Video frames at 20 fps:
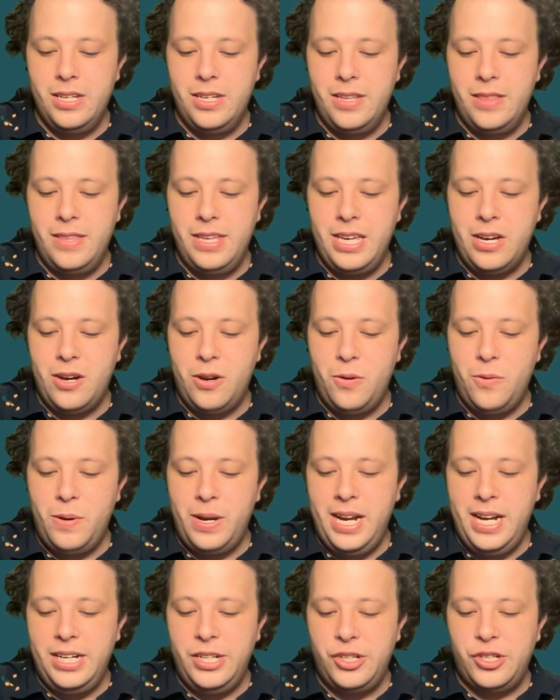the O
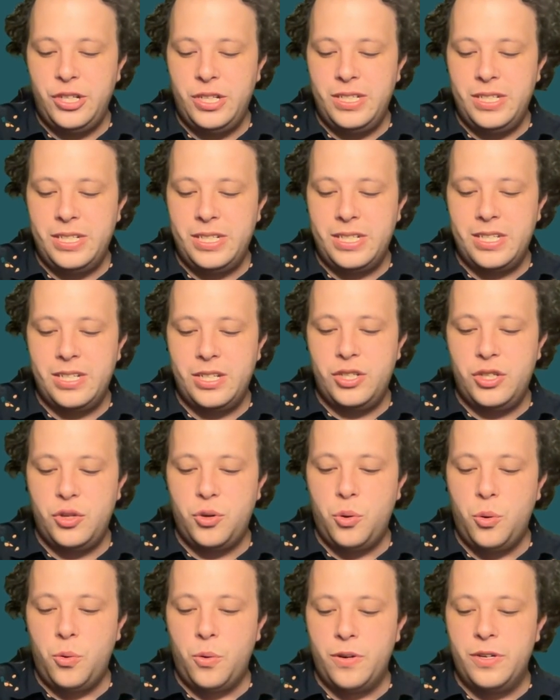H's
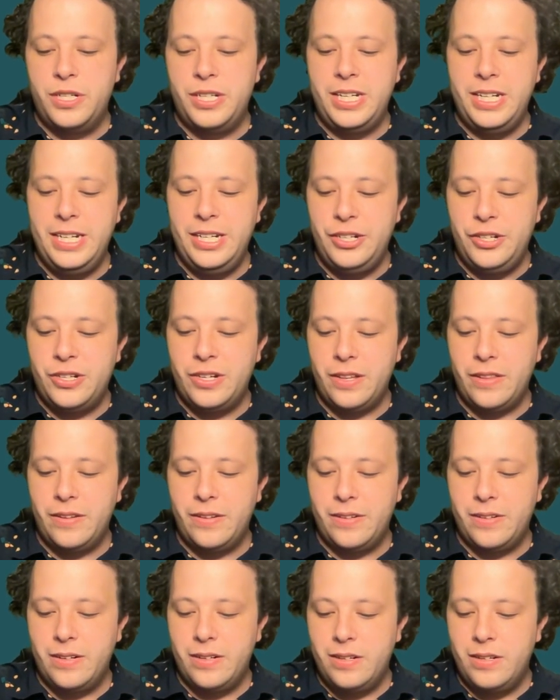towards each
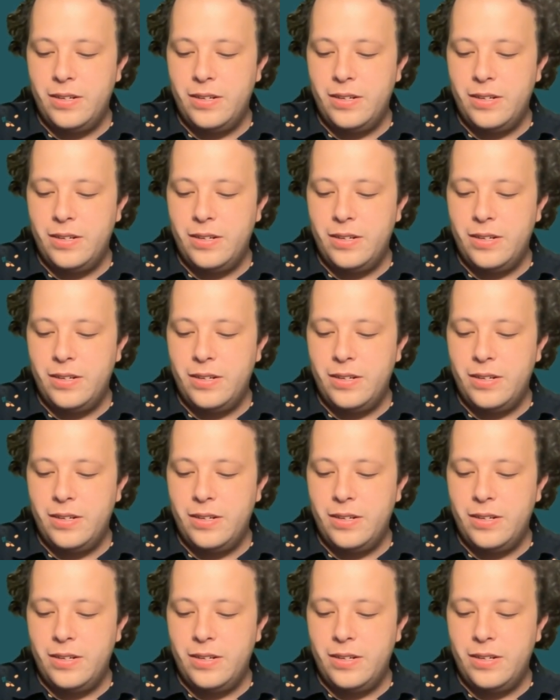other.